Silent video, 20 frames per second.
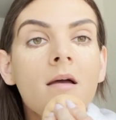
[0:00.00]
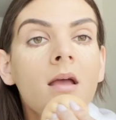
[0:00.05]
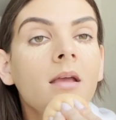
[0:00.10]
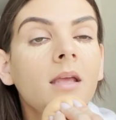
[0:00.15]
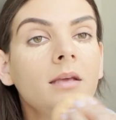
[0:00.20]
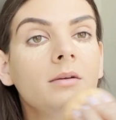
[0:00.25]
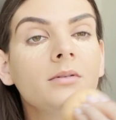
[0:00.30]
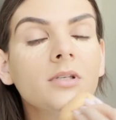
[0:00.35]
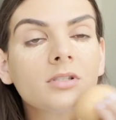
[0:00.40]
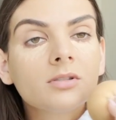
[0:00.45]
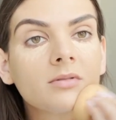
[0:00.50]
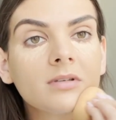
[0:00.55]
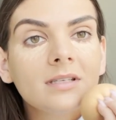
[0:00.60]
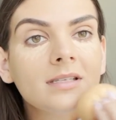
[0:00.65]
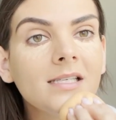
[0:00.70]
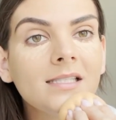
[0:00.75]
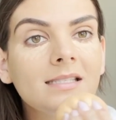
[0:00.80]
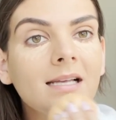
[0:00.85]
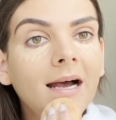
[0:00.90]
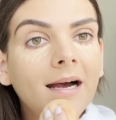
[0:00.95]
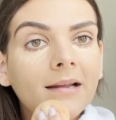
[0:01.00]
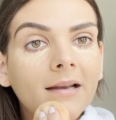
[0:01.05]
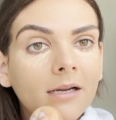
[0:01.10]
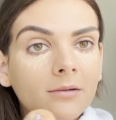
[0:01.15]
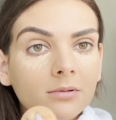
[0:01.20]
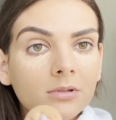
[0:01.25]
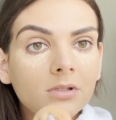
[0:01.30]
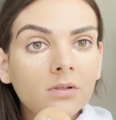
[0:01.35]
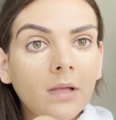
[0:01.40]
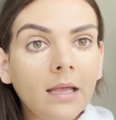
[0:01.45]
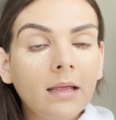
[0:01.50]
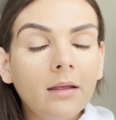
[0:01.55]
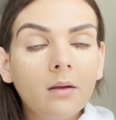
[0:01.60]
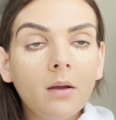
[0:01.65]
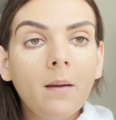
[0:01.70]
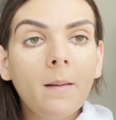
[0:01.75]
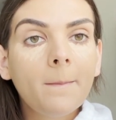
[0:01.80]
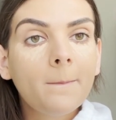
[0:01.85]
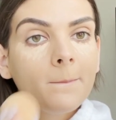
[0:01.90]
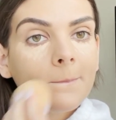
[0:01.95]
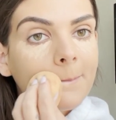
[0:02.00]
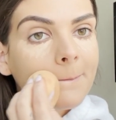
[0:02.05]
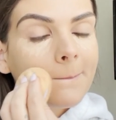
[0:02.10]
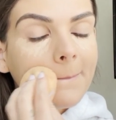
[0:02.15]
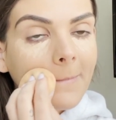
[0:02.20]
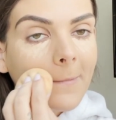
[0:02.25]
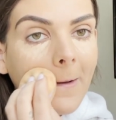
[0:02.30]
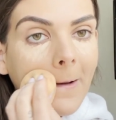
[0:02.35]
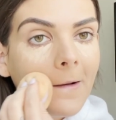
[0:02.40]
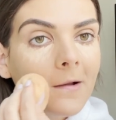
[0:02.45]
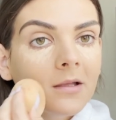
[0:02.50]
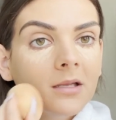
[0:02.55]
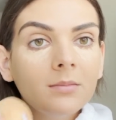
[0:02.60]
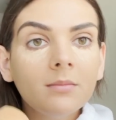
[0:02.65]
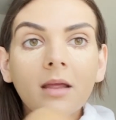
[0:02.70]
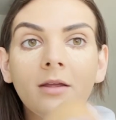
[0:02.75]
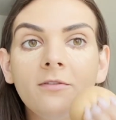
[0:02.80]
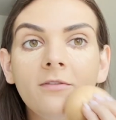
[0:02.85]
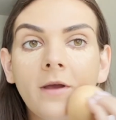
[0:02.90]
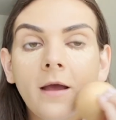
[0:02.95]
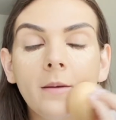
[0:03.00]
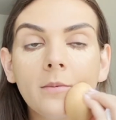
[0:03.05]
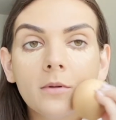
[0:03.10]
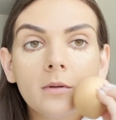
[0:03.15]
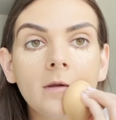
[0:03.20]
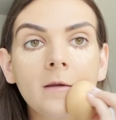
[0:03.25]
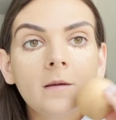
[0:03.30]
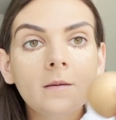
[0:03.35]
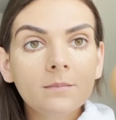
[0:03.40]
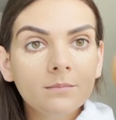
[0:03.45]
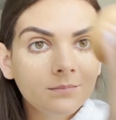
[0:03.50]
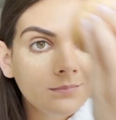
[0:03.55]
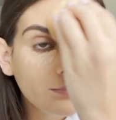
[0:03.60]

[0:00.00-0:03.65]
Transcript: It was really sad. I was like calling my family,